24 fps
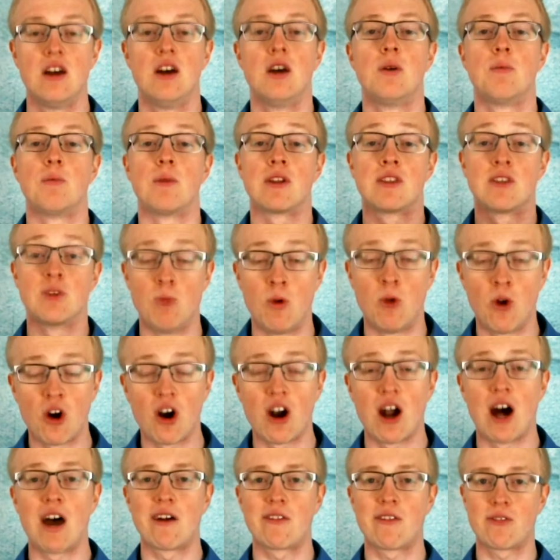But the more
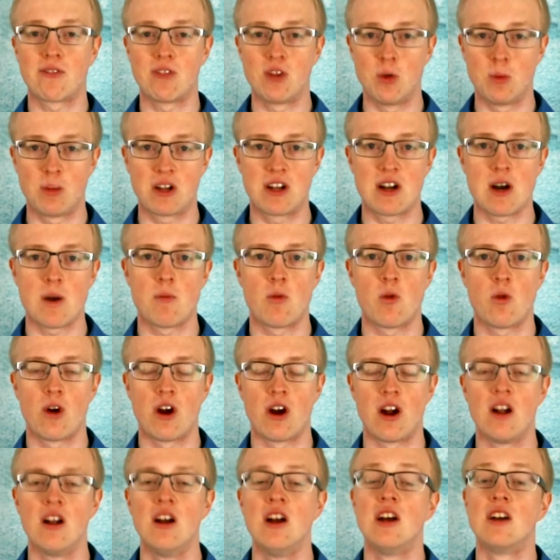often you become
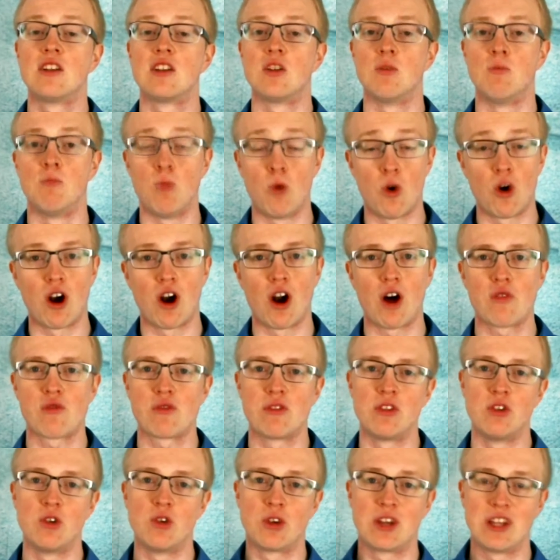aware, the more
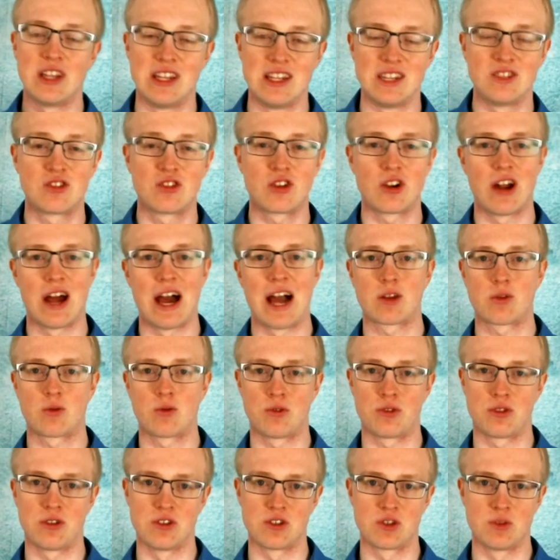often you can interact with
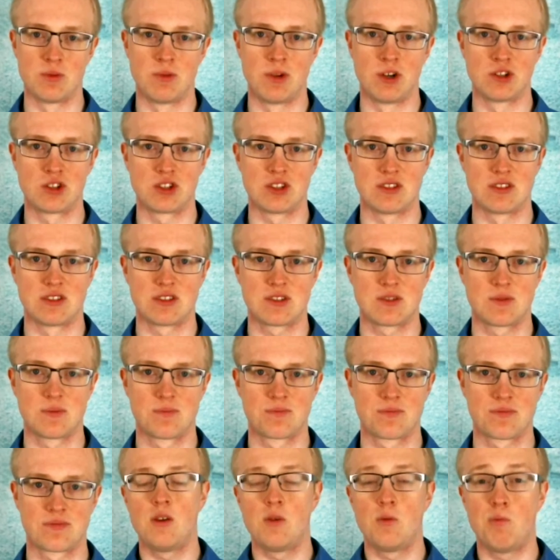those emotions.
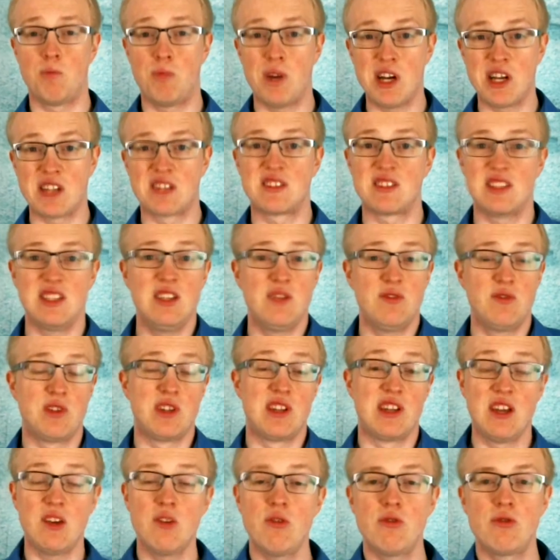But even
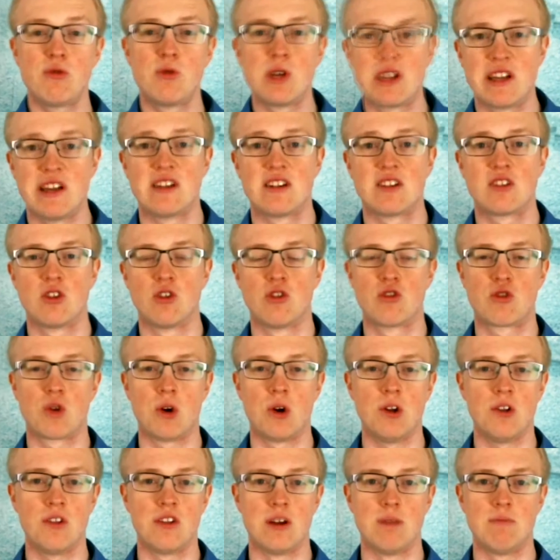if we can
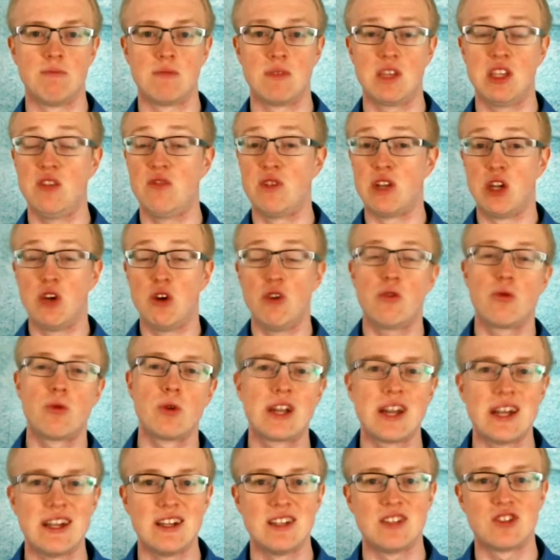control them, even if we
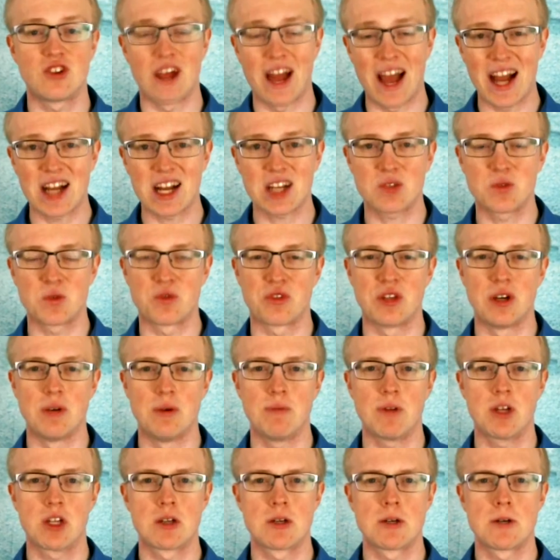can interact with them,
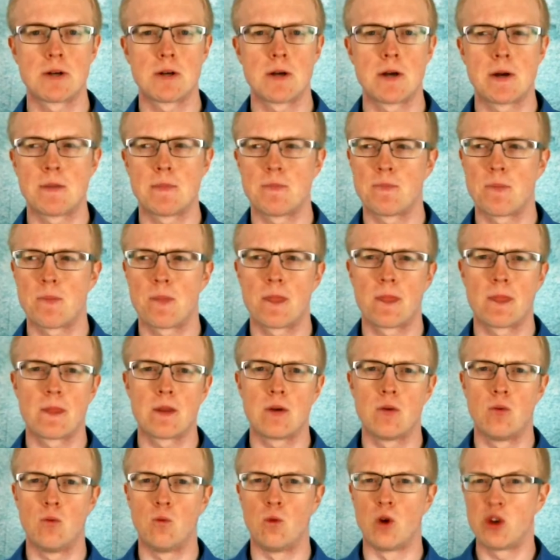
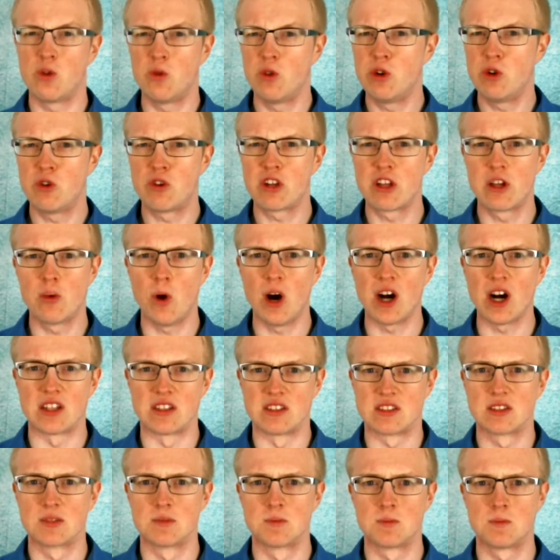what do we really want?
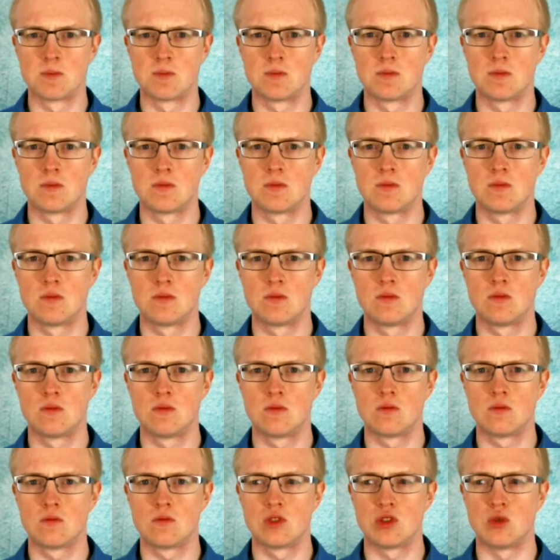
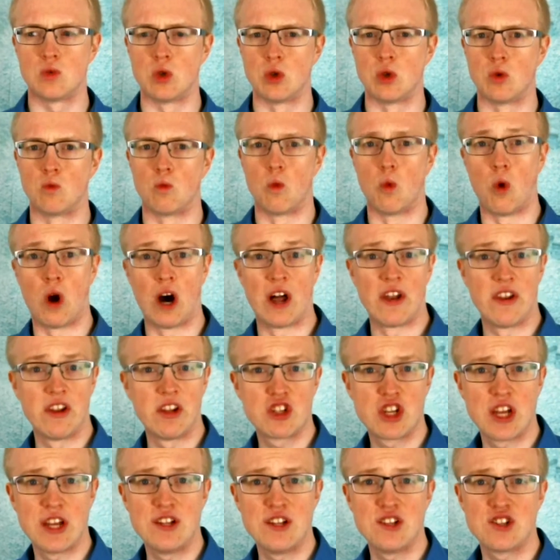Do we want to
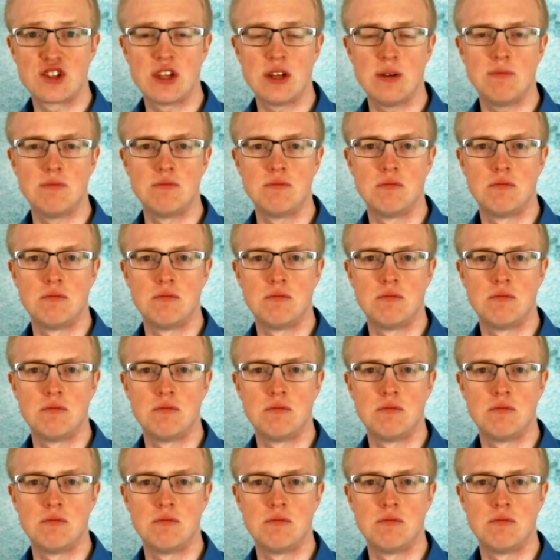change them?